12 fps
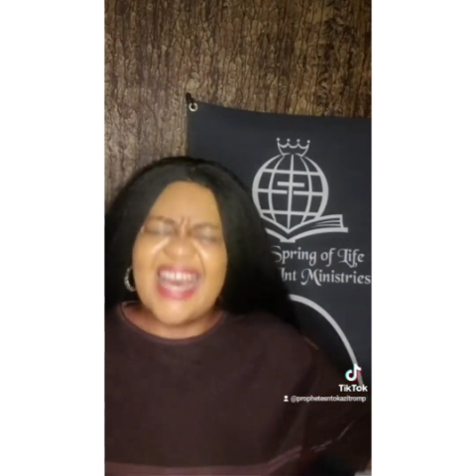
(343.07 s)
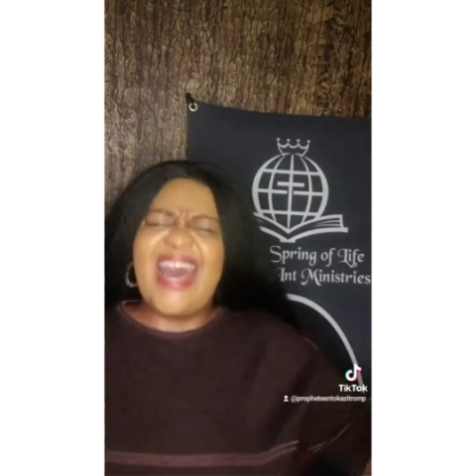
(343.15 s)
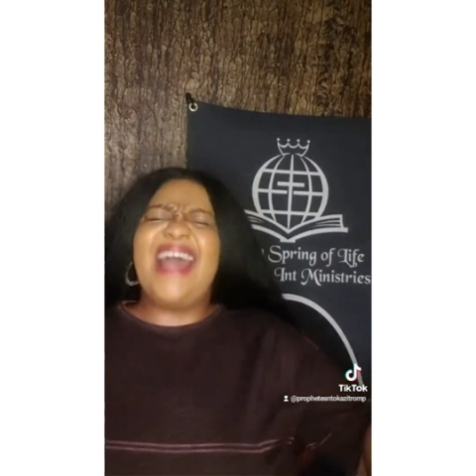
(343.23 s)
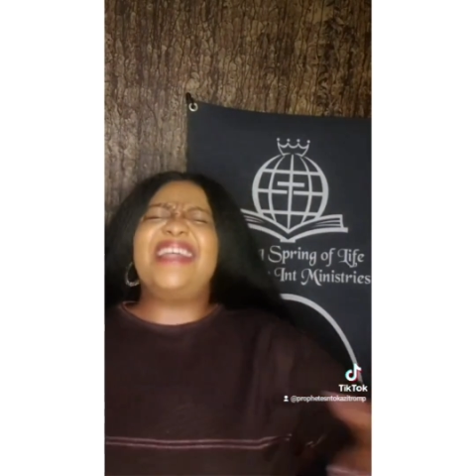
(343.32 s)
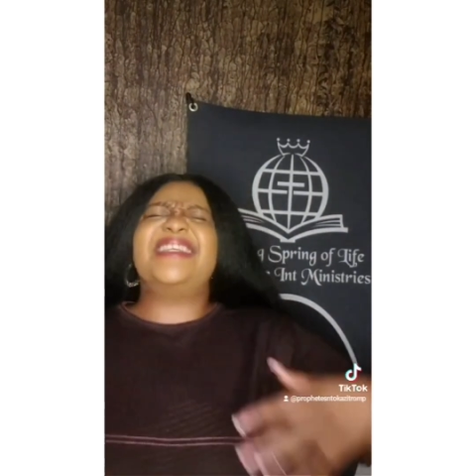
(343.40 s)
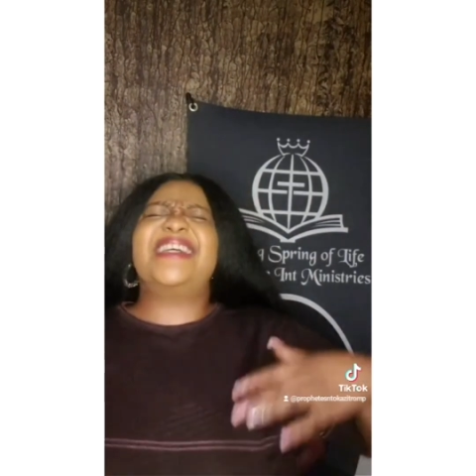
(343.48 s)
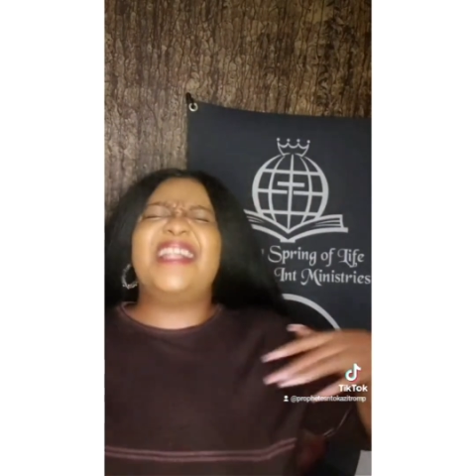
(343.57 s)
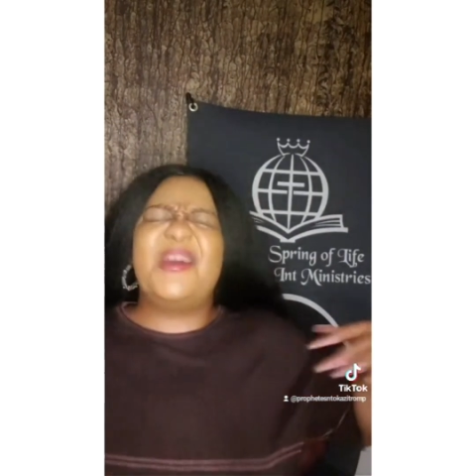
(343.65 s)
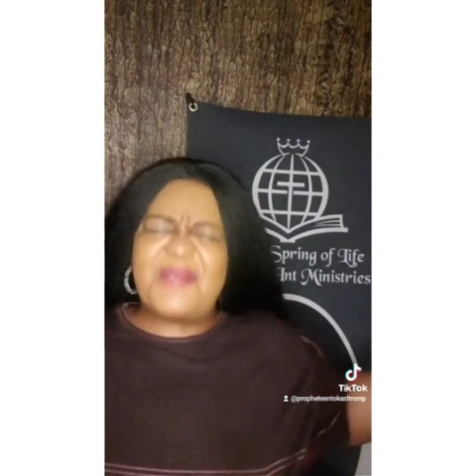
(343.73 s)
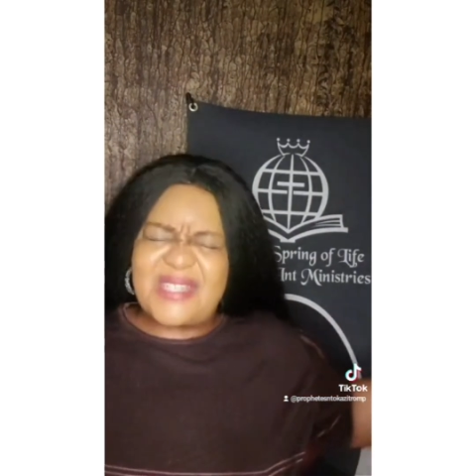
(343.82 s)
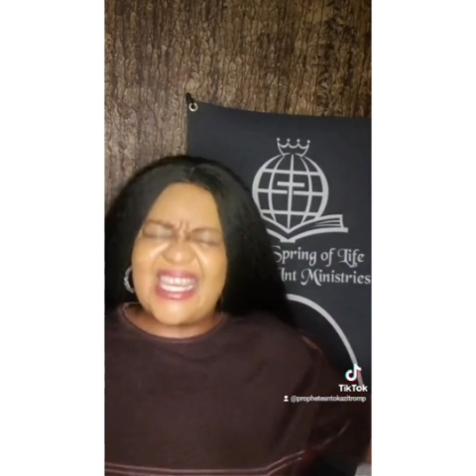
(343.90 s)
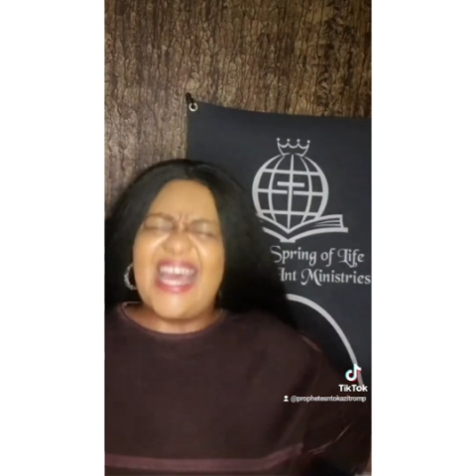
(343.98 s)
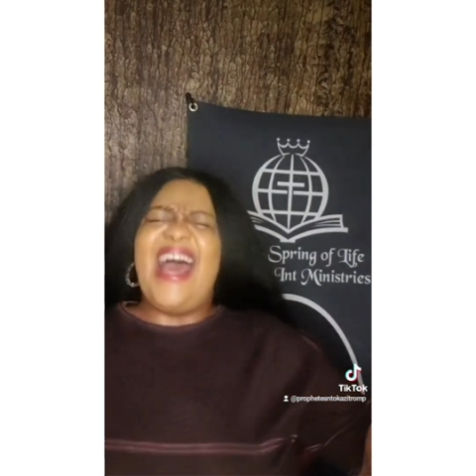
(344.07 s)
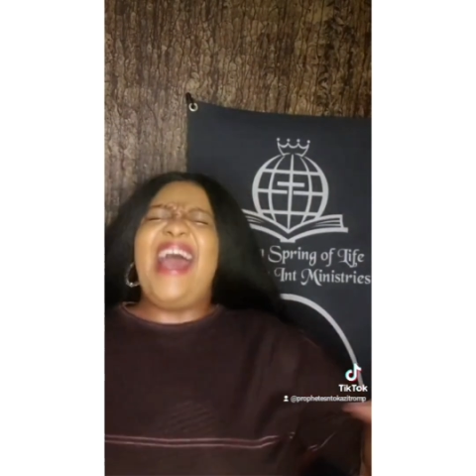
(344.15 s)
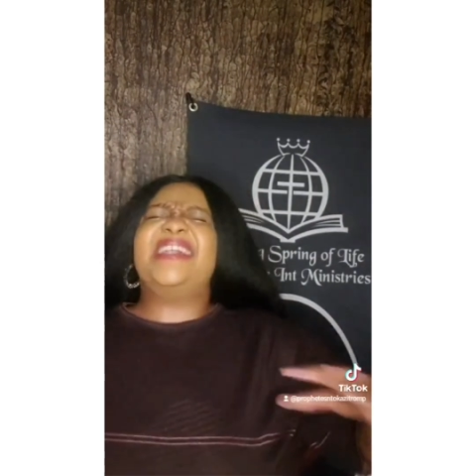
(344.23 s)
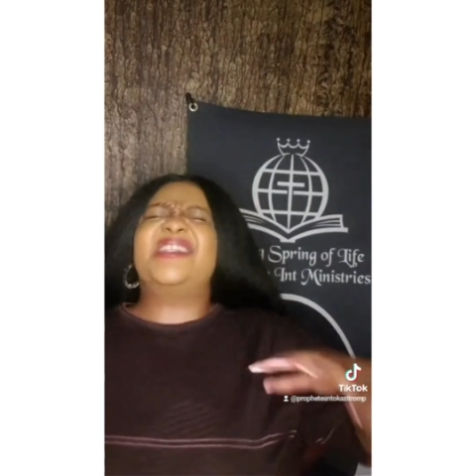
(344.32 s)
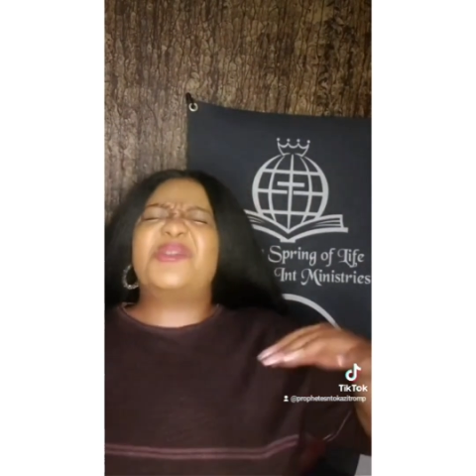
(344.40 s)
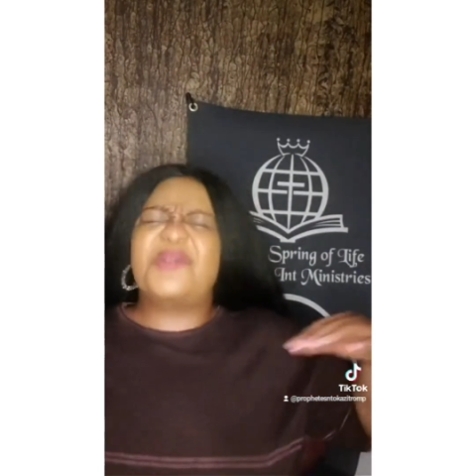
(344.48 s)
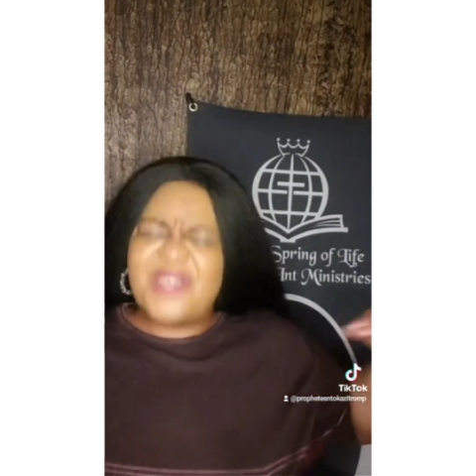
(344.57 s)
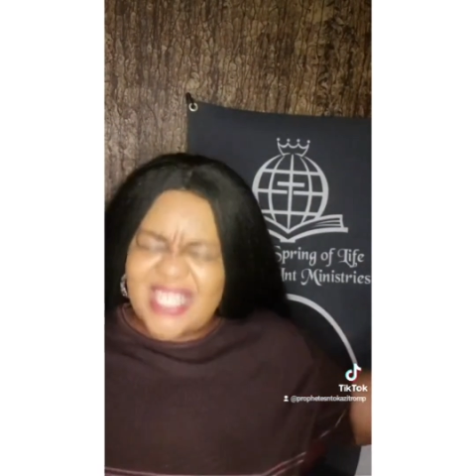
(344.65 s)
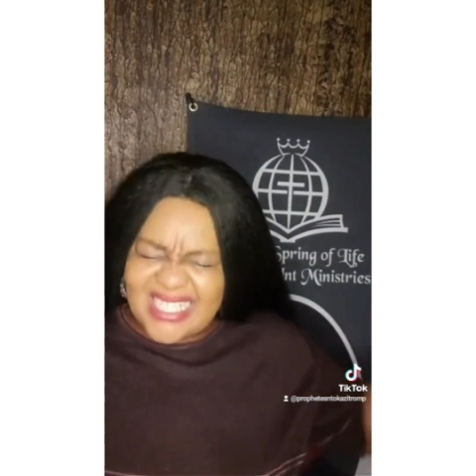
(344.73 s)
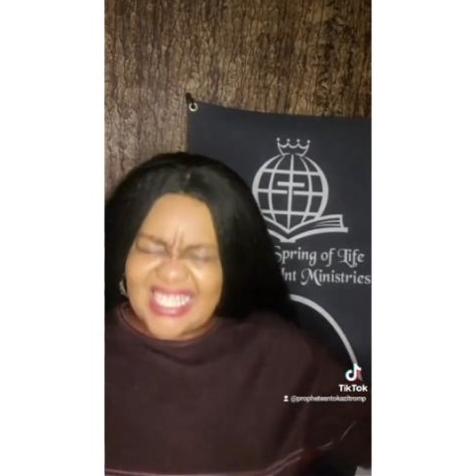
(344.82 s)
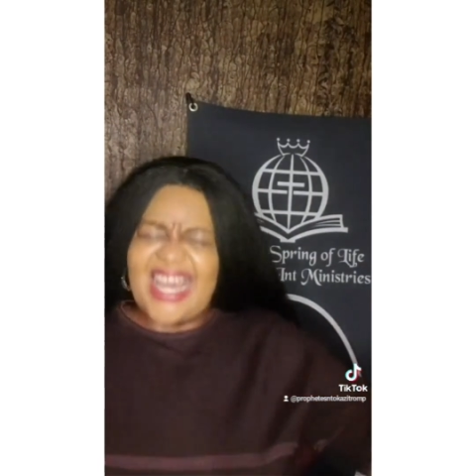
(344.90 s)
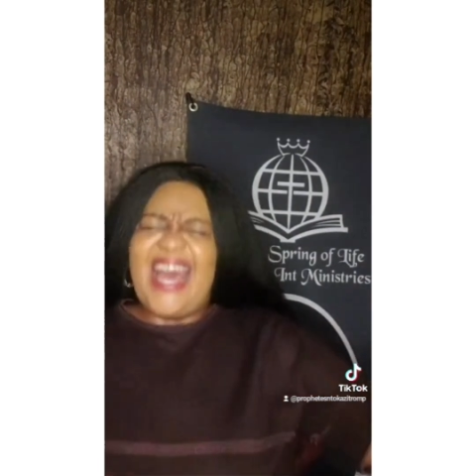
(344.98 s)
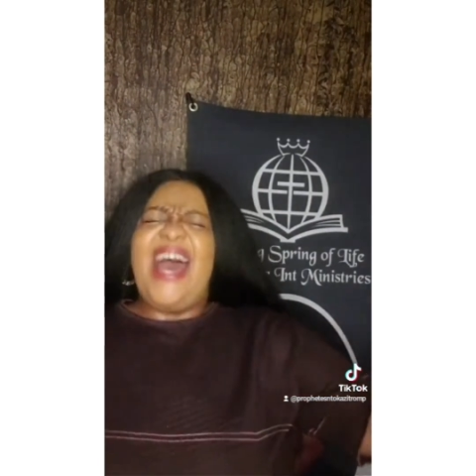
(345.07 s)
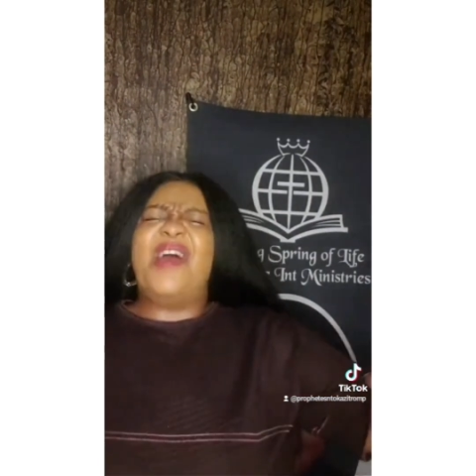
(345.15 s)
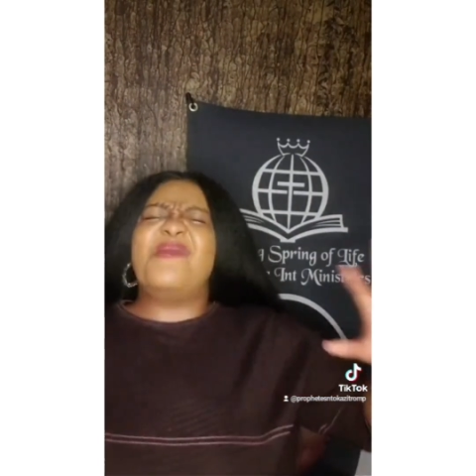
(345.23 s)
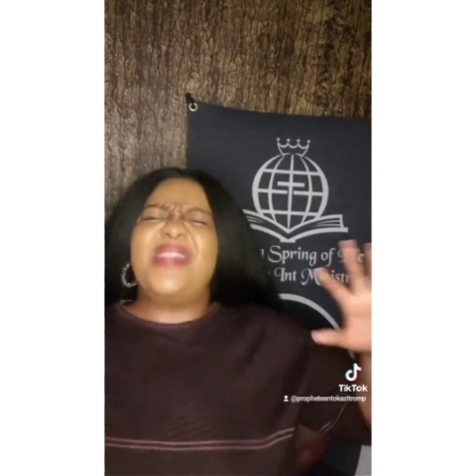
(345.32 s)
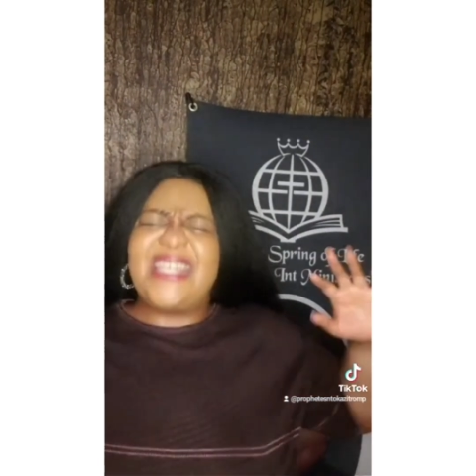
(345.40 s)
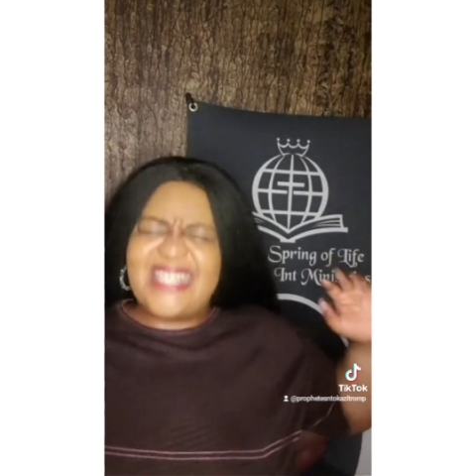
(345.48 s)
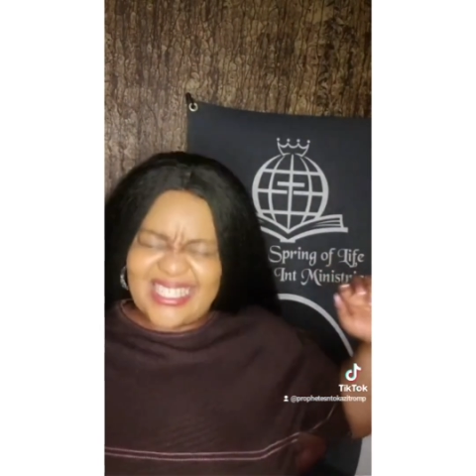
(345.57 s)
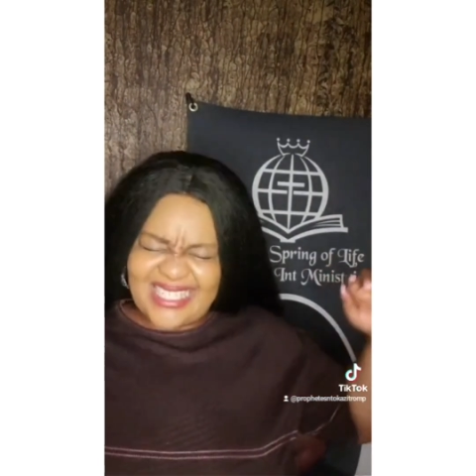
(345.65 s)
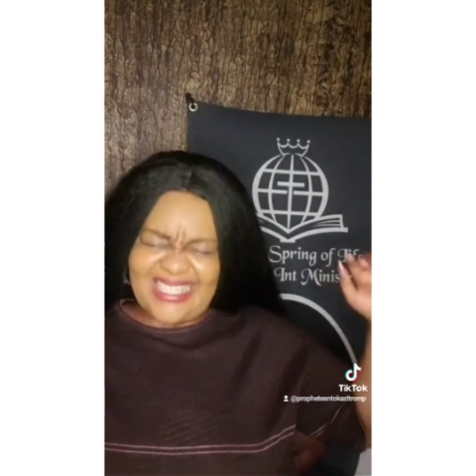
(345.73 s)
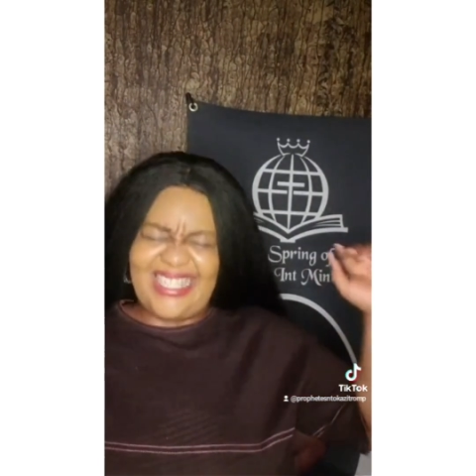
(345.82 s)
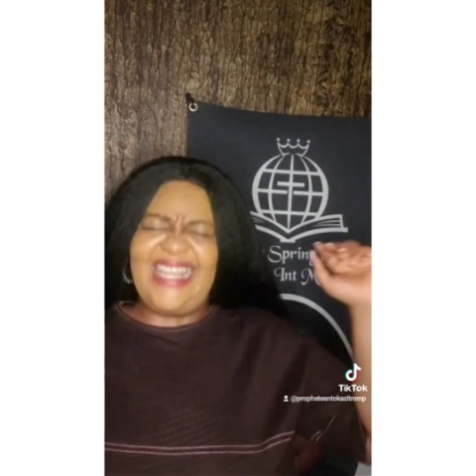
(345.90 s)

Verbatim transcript: I declare it. I decree it. I release it.